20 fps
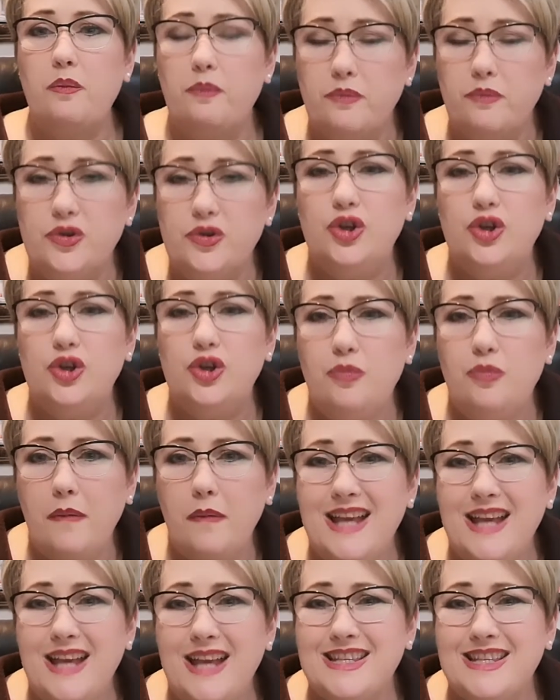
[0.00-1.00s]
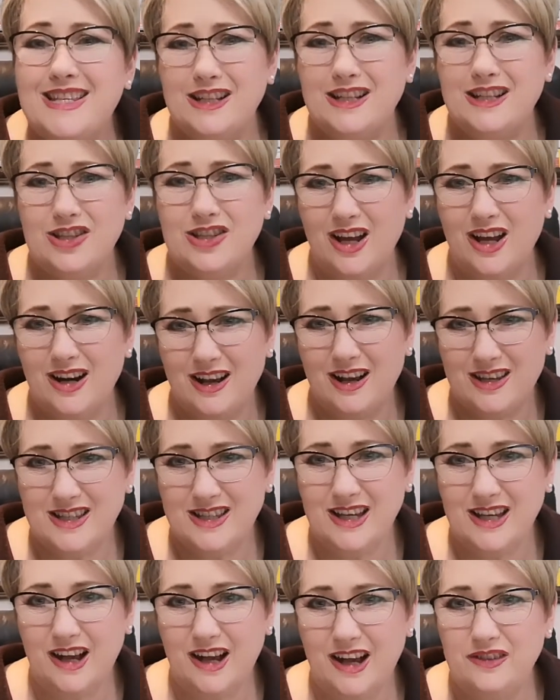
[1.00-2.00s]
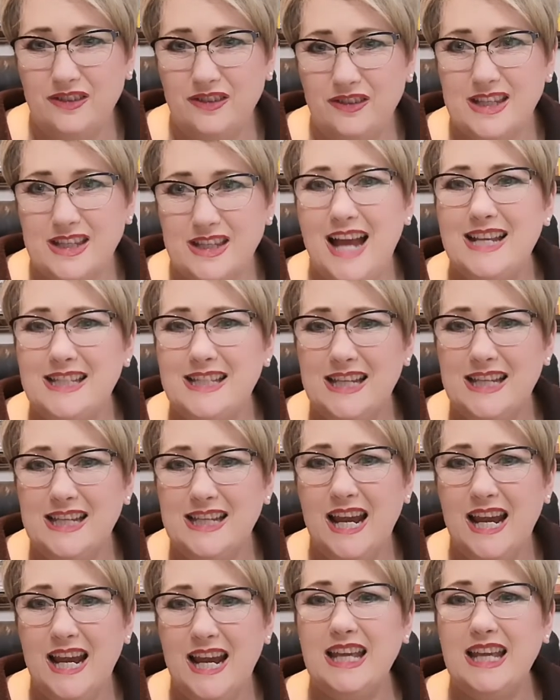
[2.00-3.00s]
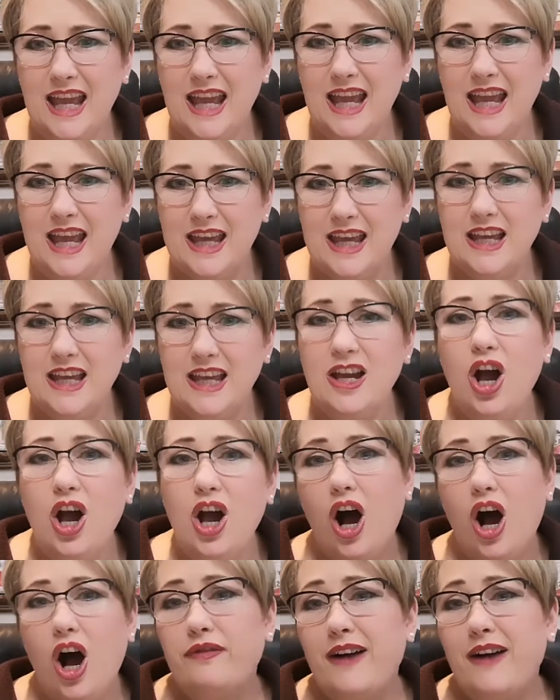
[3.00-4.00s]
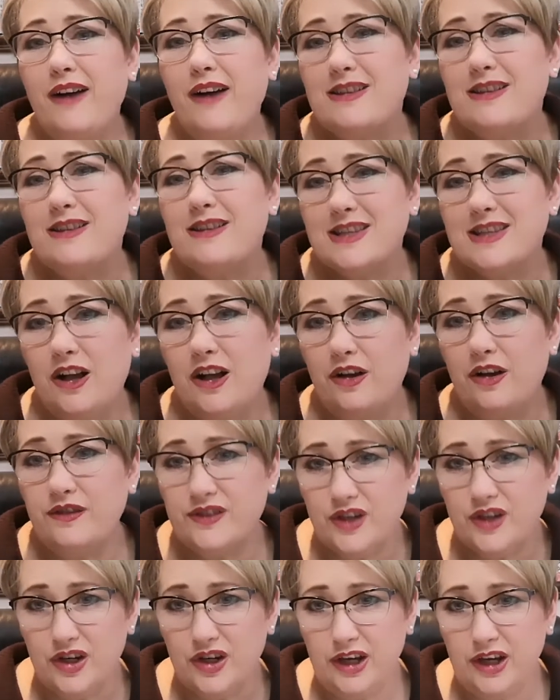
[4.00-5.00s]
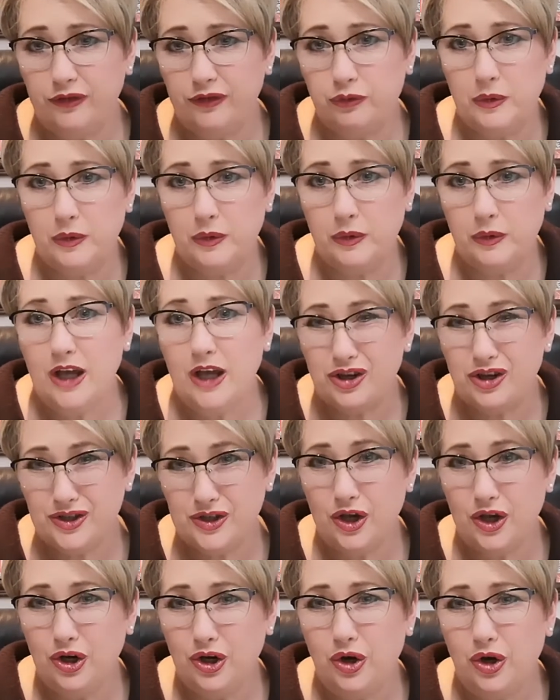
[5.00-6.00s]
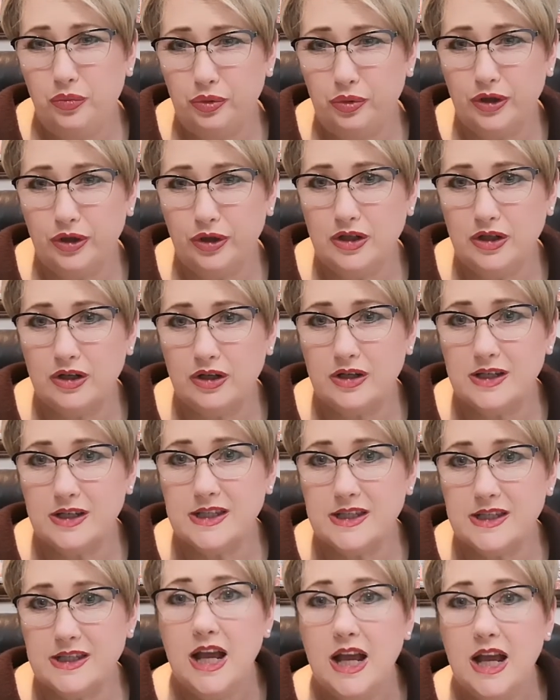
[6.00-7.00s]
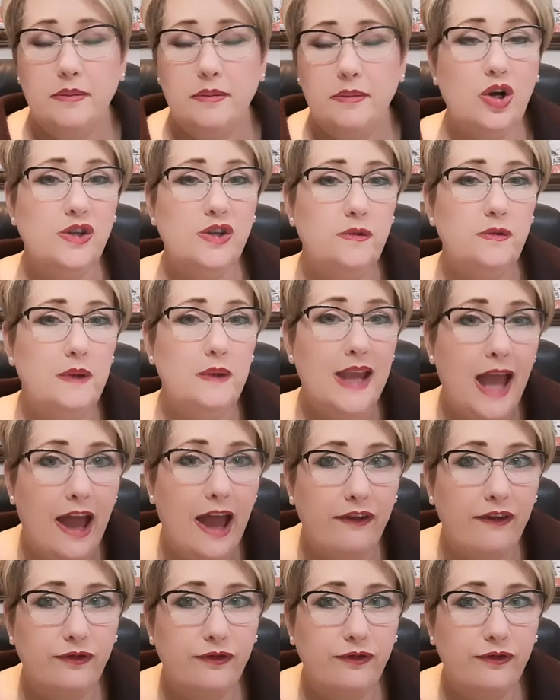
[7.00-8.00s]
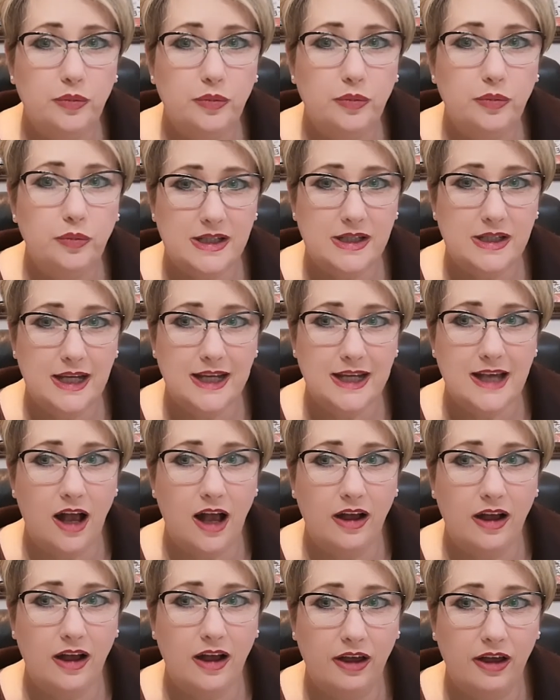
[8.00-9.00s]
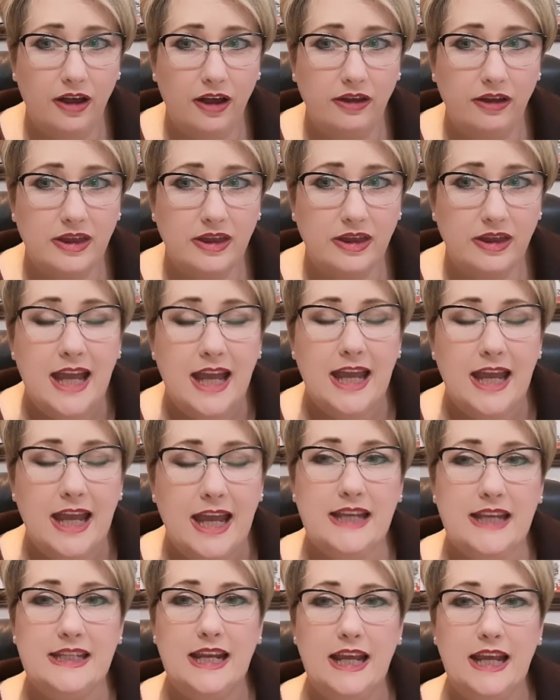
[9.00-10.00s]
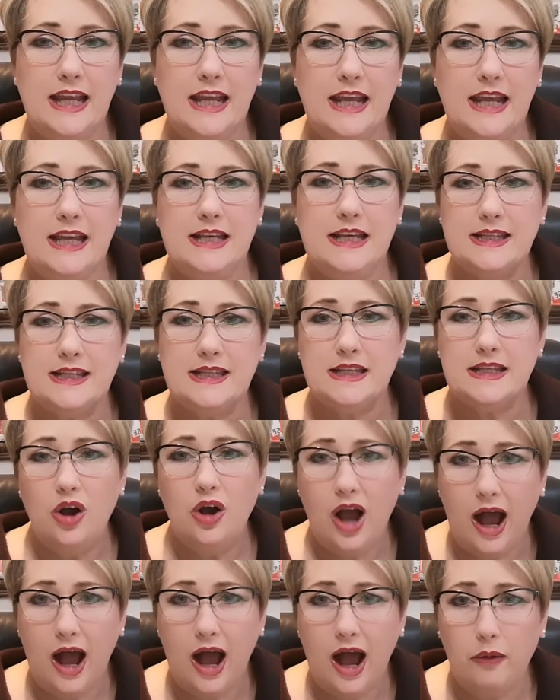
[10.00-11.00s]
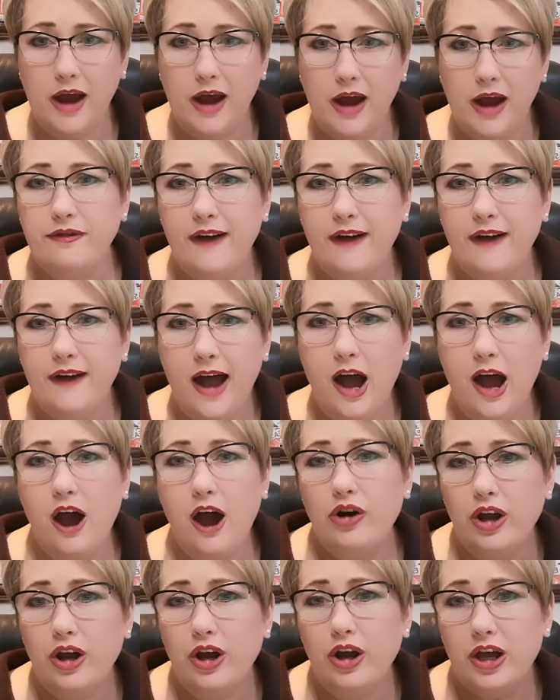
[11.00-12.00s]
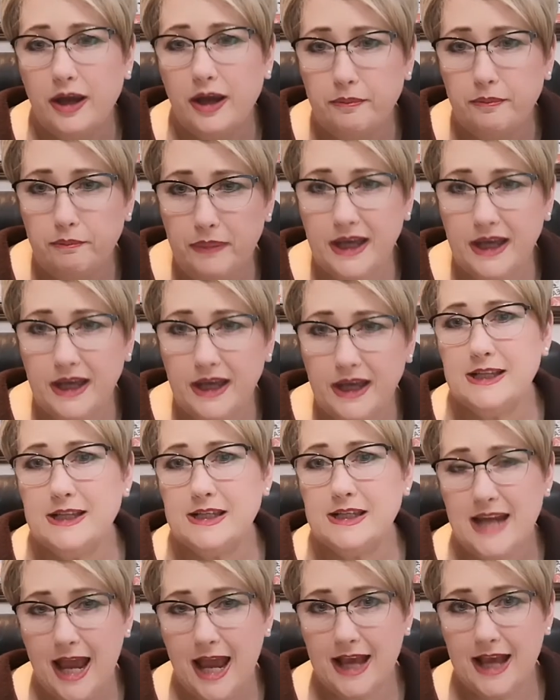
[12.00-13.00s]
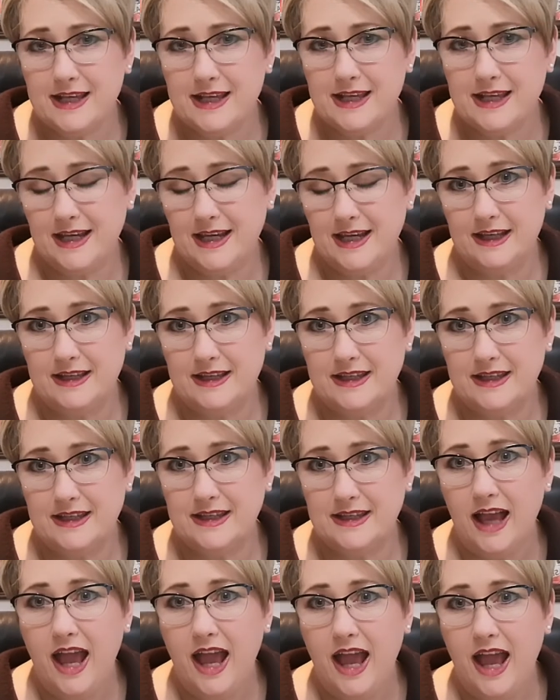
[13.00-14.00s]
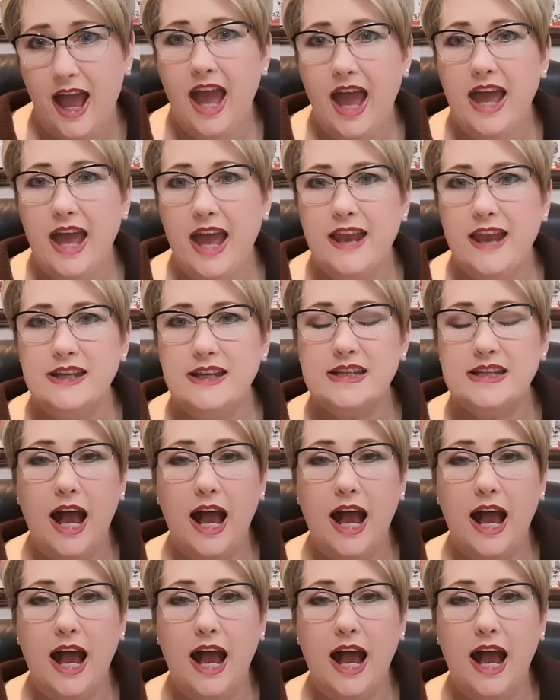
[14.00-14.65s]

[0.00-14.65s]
do maintenance on ourselves and take care of ourselves if we are solopreneurs, because we have to protect our health. It is one of our biggest assets, and